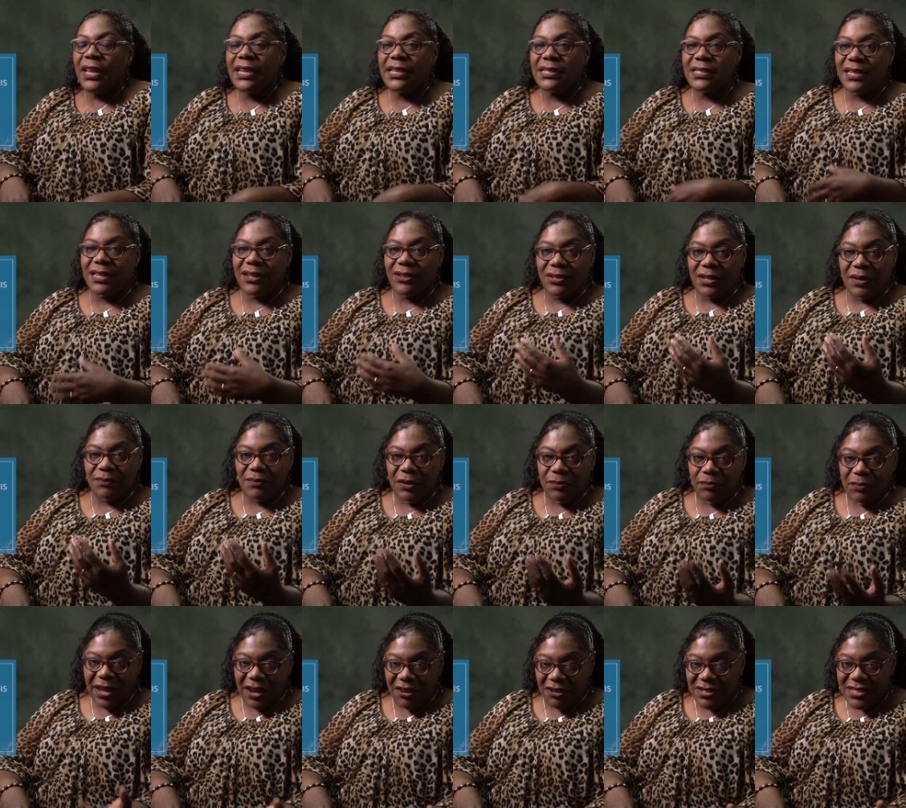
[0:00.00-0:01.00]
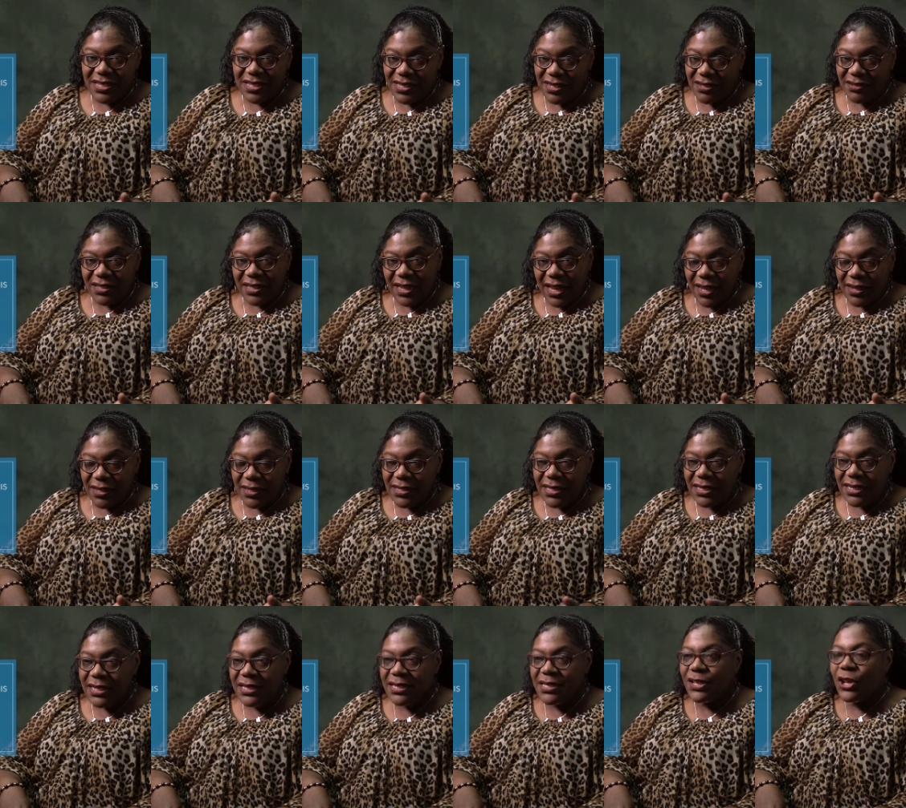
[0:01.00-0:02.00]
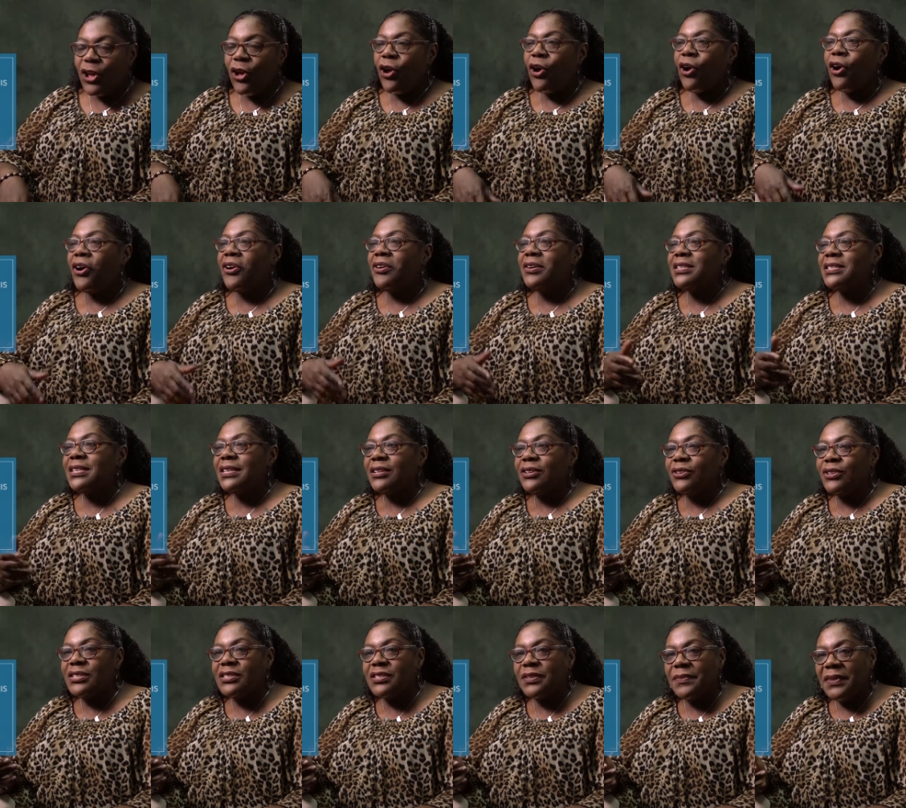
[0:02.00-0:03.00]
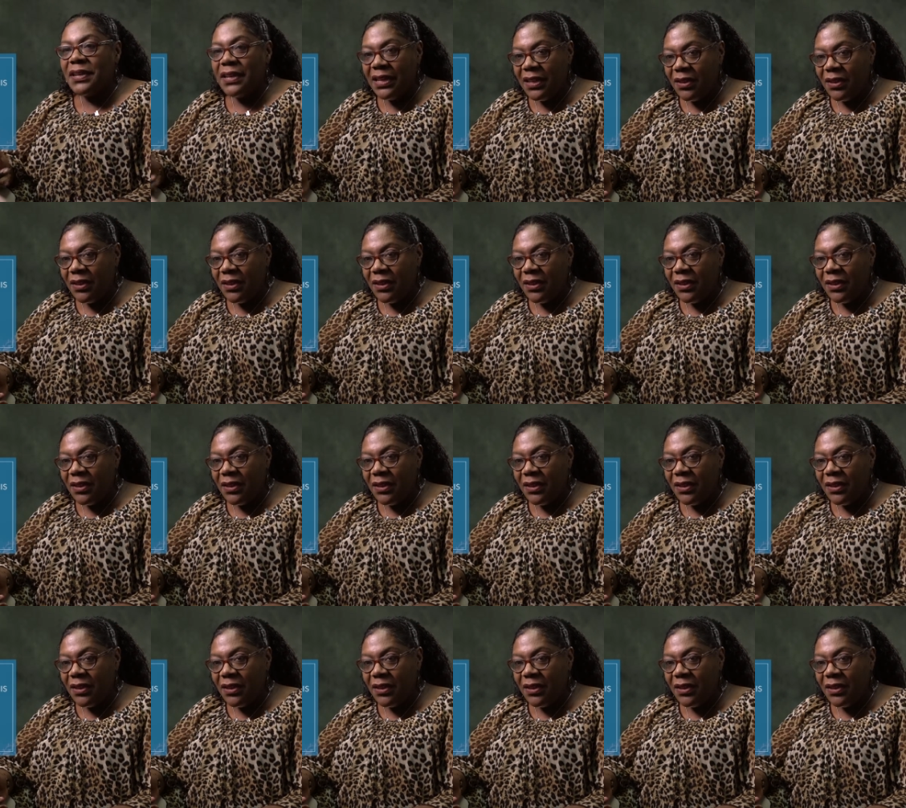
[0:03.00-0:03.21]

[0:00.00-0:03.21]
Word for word: Is it going to be peritoneal dialysis or is it going to be